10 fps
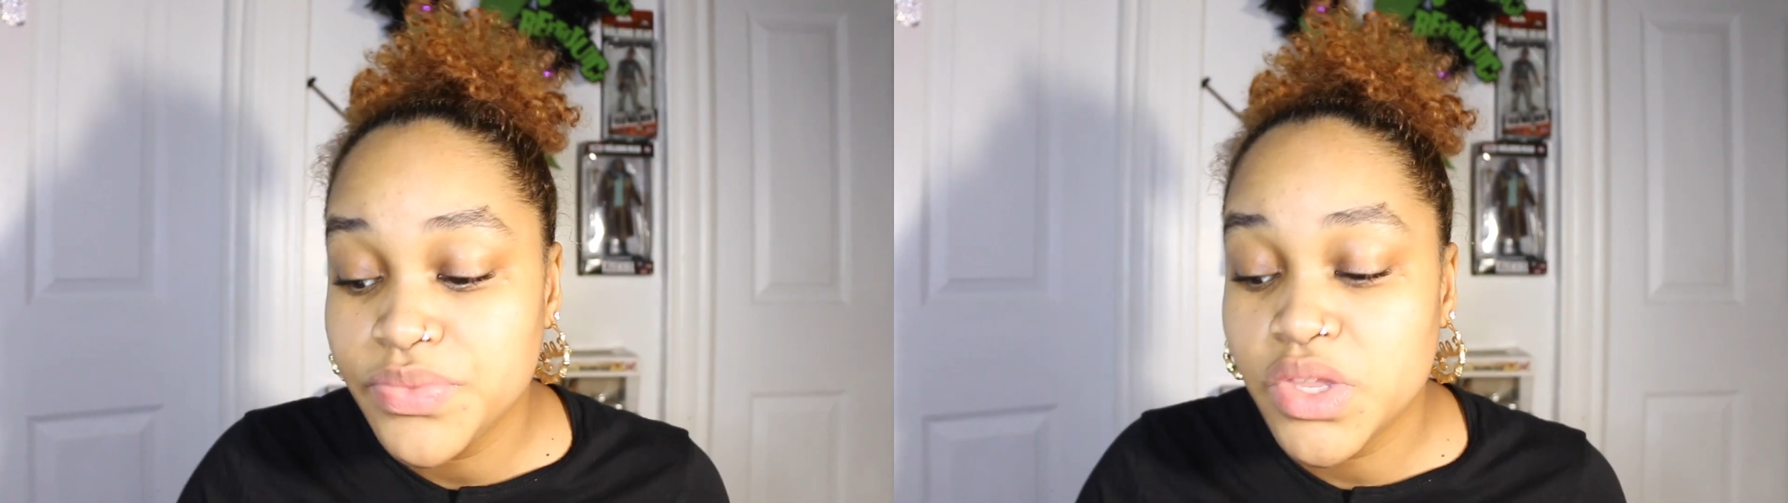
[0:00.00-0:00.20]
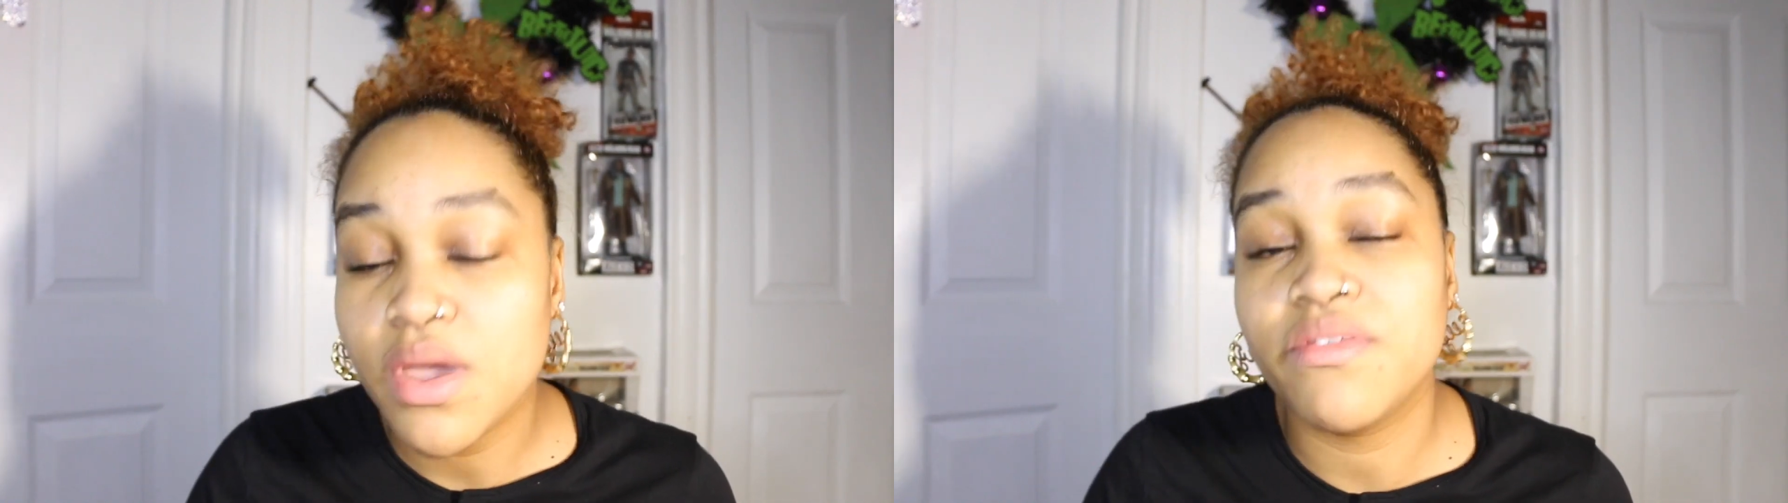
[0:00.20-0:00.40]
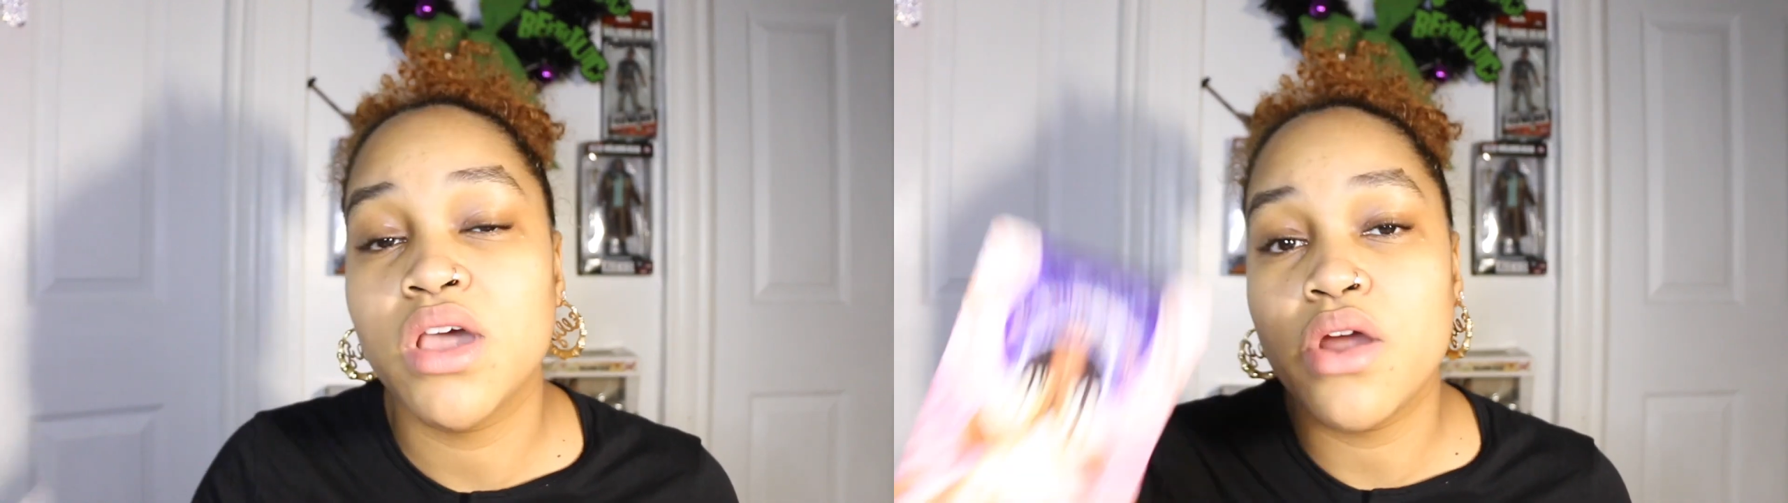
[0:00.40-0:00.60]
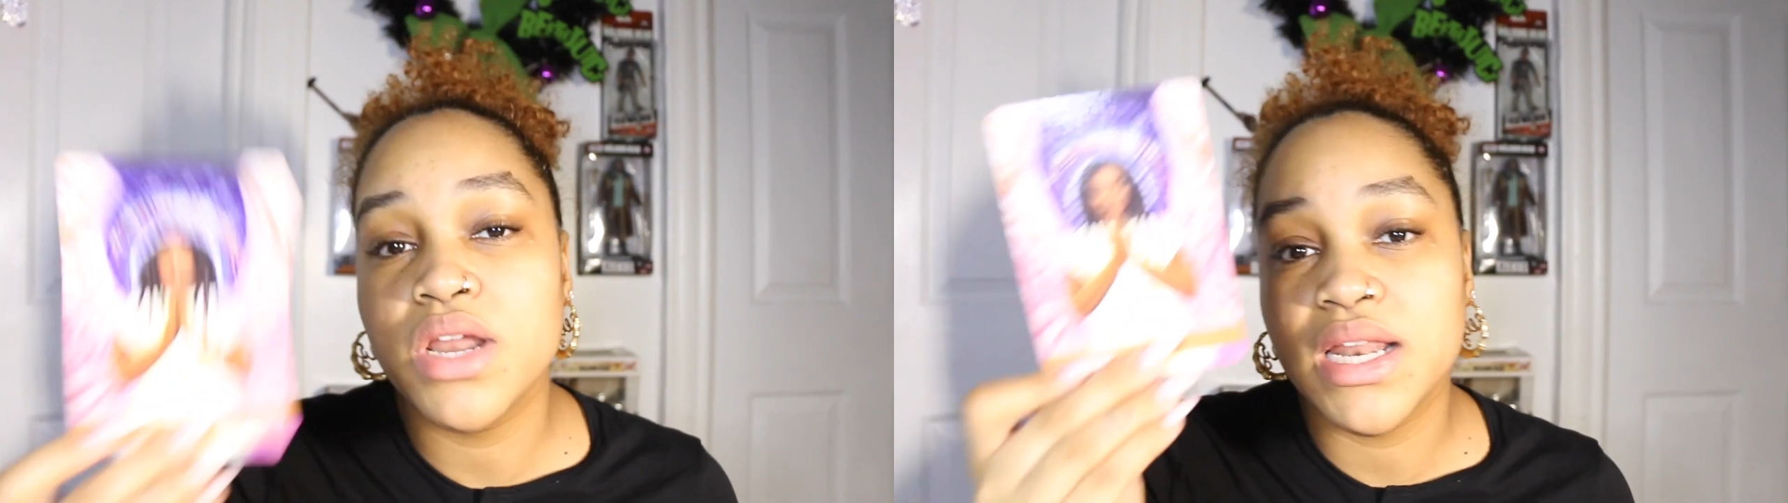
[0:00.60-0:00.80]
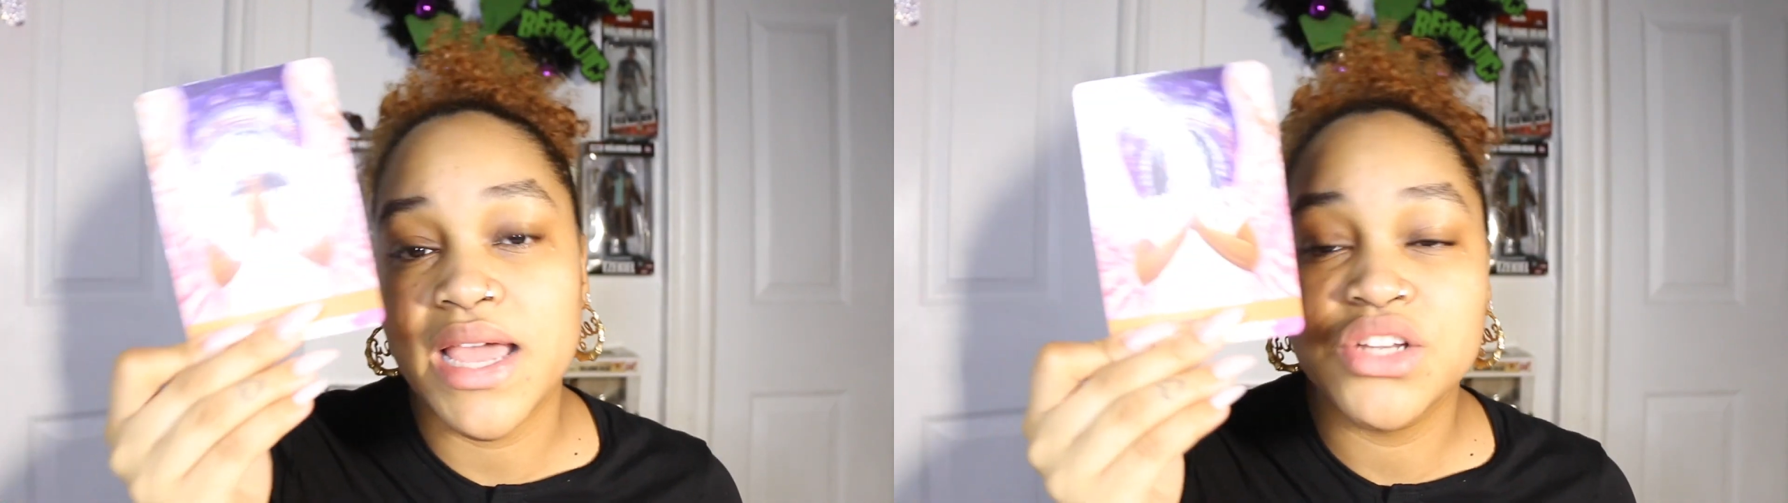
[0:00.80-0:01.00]
You have a
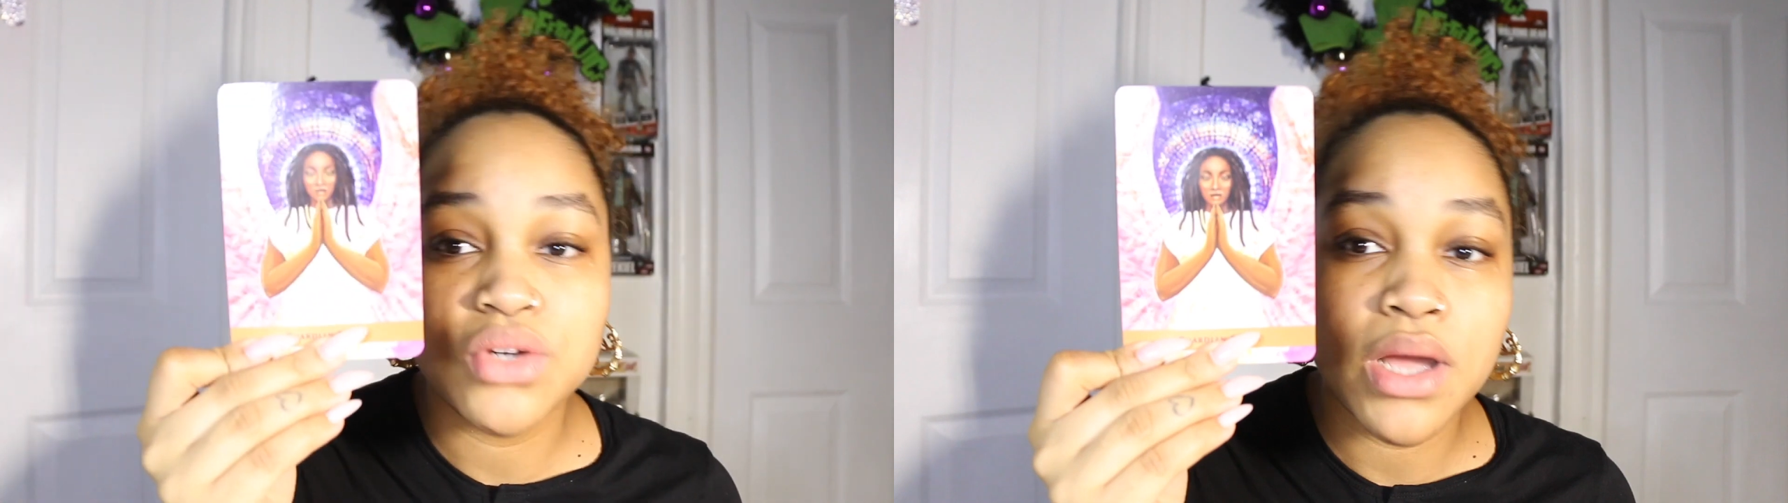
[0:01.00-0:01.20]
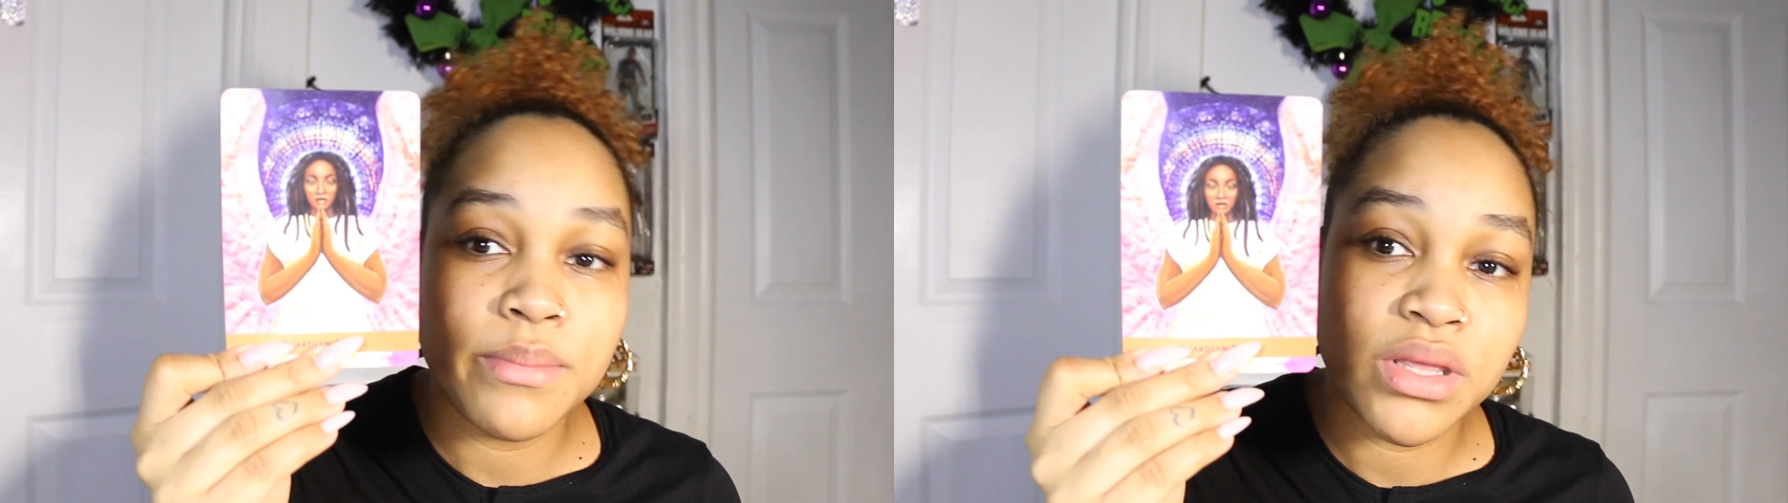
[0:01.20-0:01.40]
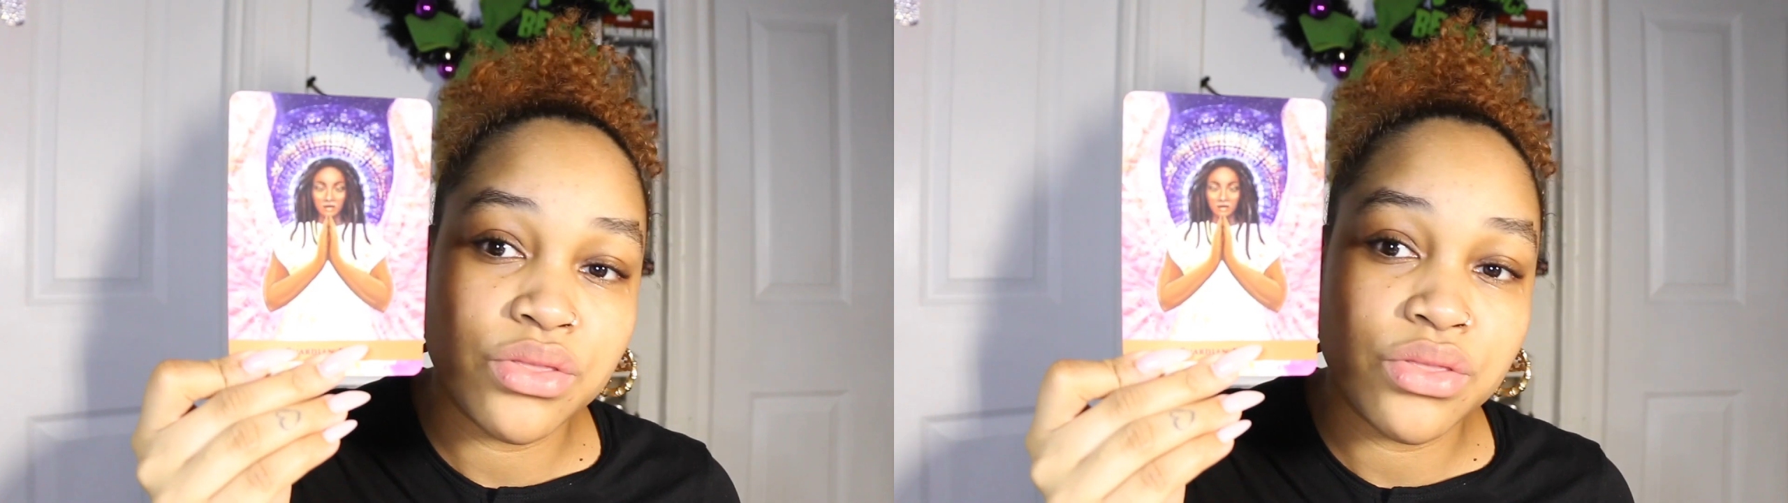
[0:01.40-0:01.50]
guardian angel coming